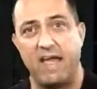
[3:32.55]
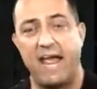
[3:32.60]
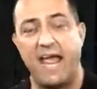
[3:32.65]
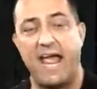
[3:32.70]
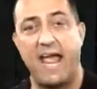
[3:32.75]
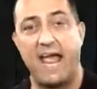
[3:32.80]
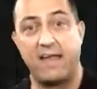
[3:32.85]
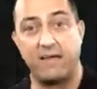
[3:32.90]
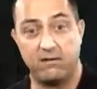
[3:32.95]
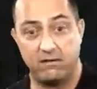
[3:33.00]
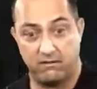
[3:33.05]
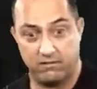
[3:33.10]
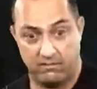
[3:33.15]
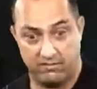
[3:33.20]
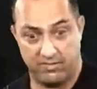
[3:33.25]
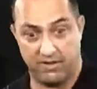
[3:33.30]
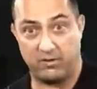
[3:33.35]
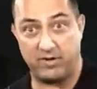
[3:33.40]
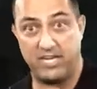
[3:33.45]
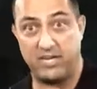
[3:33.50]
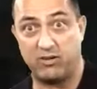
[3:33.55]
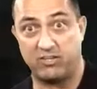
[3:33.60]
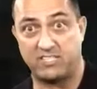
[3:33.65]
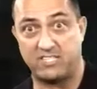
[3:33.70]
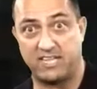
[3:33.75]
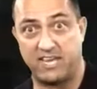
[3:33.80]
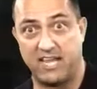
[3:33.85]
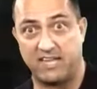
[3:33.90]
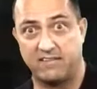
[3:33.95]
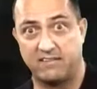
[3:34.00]
and they're here
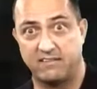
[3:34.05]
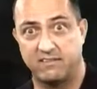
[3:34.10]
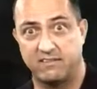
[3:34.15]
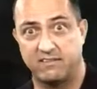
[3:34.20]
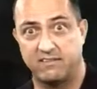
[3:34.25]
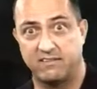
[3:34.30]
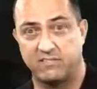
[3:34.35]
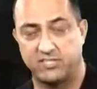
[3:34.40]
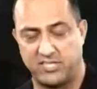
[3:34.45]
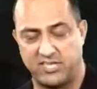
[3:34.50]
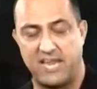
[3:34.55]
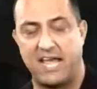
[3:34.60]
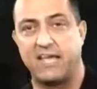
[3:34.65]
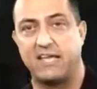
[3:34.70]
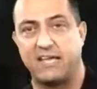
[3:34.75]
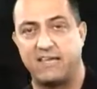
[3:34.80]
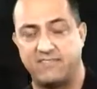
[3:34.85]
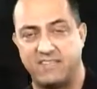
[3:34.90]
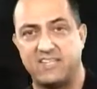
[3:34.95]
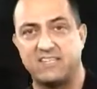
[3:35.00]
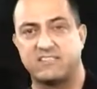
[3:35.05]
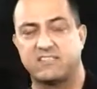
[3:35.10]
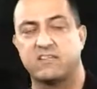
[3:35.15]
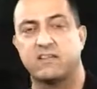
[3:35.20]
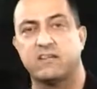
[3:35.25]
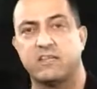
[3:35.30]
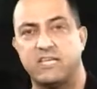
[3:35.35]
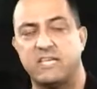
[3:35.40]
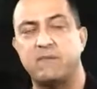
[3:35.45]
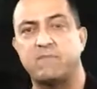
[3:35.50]
today in this
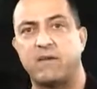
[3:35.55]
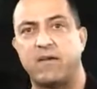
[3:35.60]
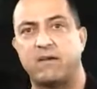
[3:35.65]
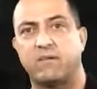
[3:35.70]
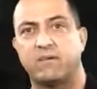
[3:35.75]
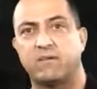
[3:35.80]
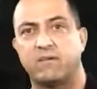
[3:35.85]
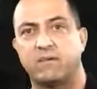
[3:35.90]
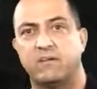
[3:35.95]
email.